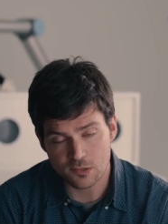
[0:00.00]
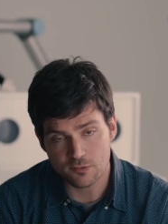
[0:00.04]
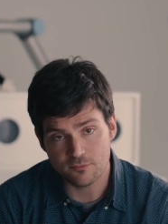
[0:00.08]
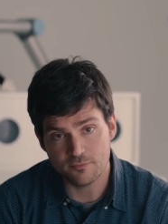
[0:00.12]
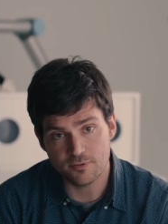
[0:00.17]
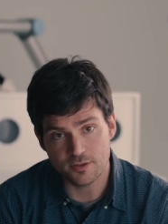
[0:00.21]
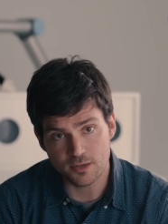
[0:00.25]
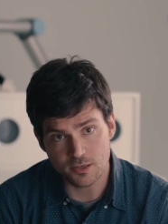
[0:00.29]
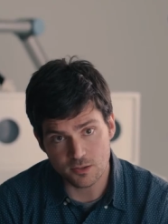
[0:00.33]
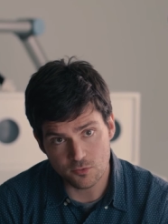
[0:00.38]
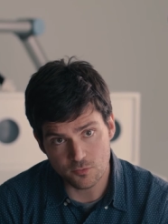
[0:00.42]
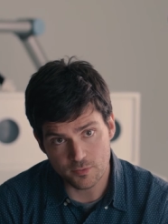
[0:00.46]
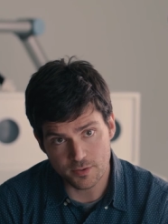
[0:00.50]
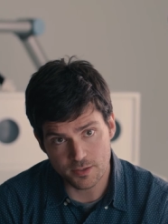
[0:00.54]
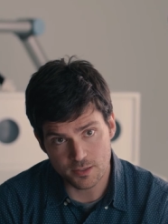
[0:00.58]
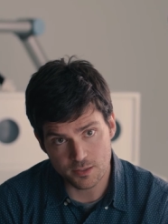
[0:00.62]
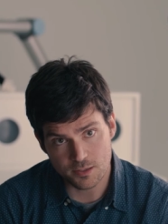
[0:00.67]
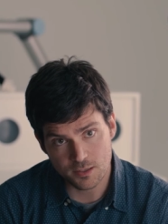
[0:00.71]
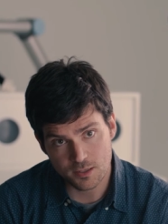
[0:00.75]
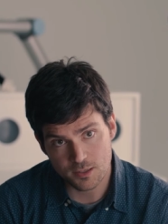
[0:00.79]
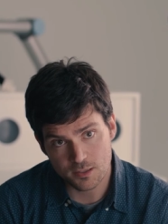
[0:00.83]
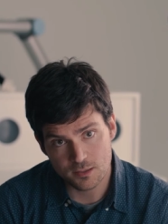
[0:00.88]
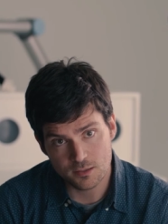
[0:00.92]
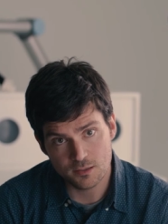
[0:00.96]
is a very new
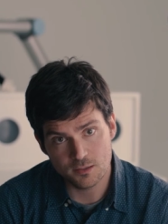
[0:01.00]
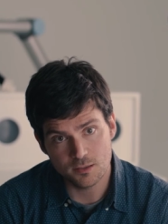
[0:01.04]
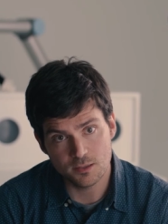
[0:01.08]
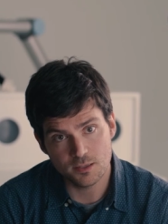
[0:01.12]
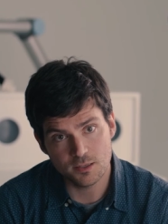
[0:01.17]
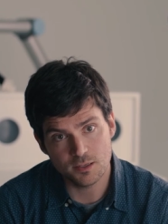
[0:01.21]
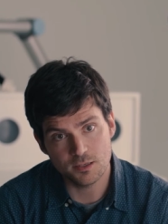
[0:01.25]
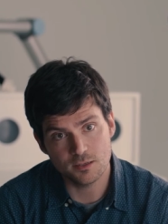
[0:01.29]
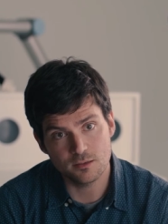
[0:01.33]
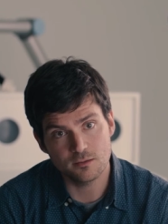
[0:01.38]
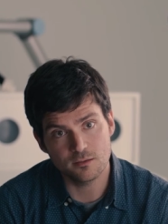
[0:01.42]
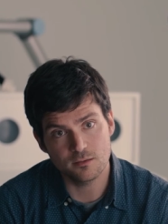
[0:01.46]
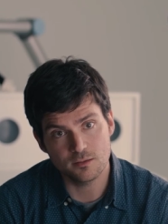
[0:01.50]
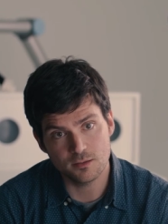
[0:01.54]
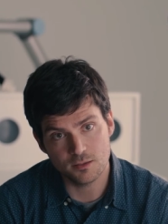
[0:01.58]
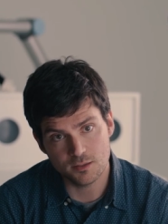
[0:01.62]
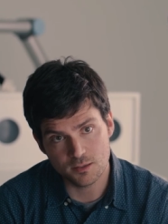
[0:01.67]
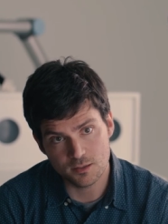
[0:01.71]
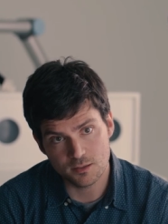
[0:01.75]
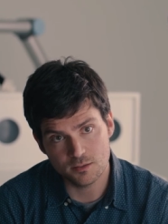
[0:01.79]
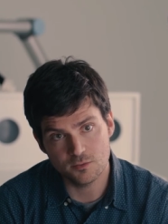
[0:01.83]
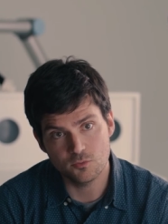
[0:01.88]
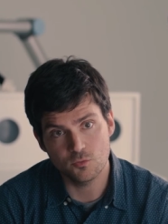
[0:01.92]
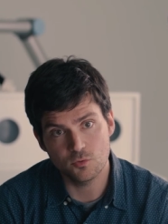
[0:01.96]
area and uh,
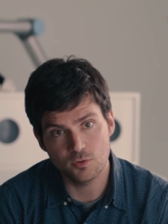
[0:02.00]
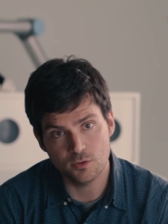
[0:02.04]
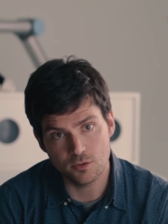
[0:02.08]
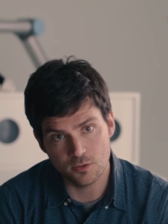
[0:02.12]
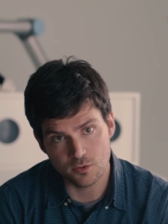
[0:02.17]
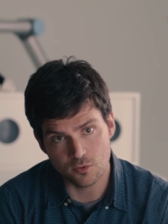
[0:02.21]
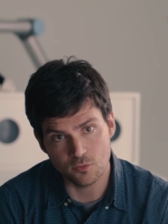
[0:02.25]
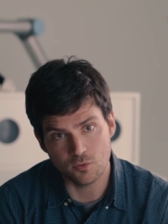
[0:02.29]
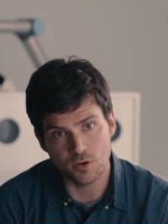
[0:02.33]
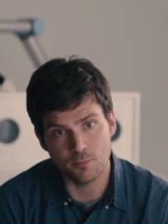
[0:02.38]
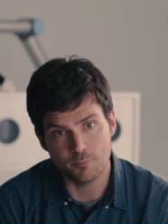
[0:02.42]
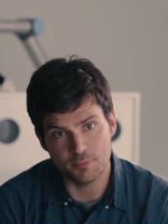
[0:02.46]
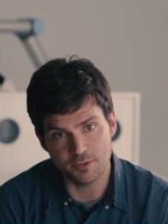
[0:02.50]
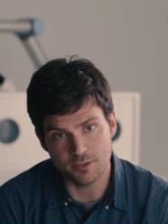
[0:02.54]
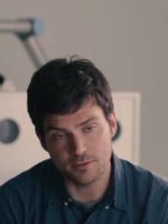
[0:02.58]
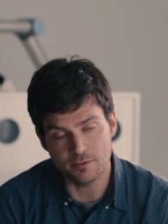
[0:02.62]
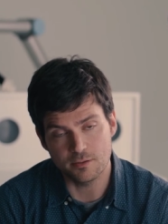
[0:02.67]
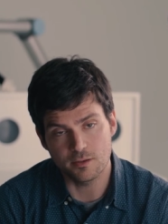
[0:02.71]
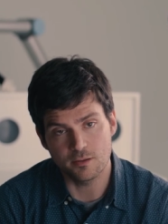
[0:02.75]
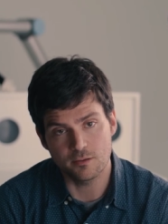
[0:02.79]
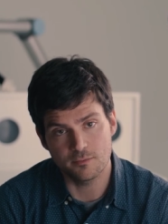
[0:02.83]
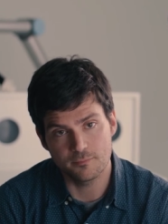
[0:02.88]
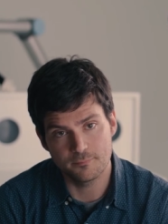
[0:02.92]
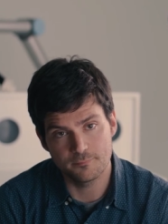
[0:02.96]
it will grow
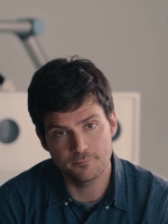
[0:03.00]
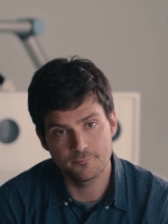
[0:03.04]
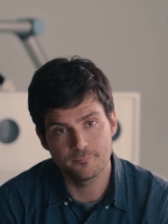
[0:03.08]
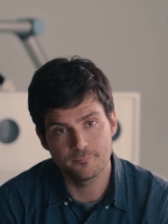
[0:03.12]
rapidly.